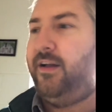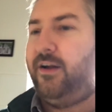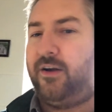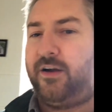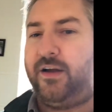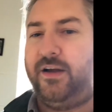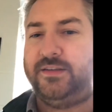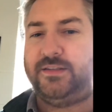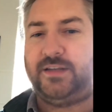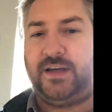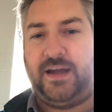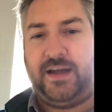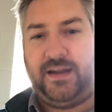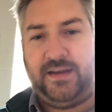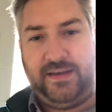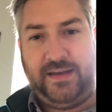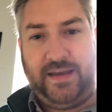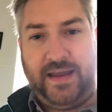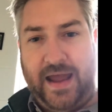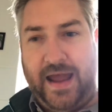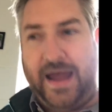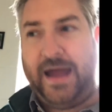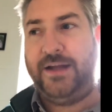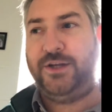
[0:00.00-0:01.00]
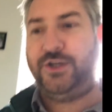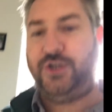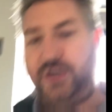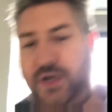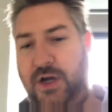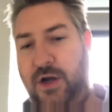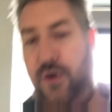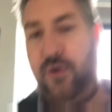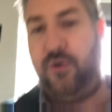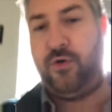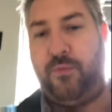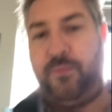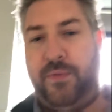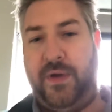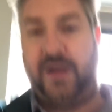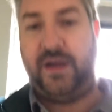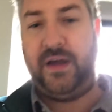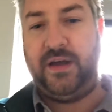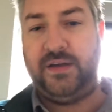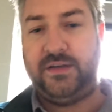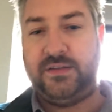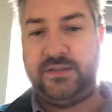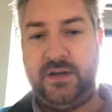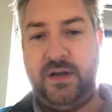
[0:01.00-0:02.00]
It's like a dad joke
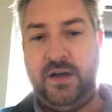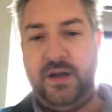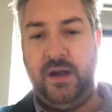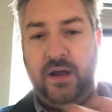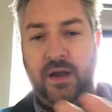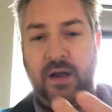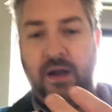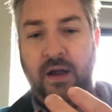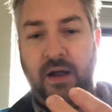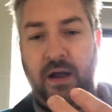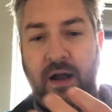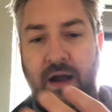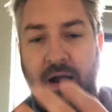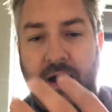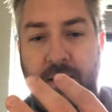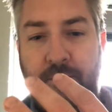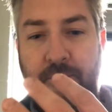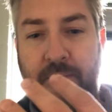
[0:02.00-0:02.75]
because I am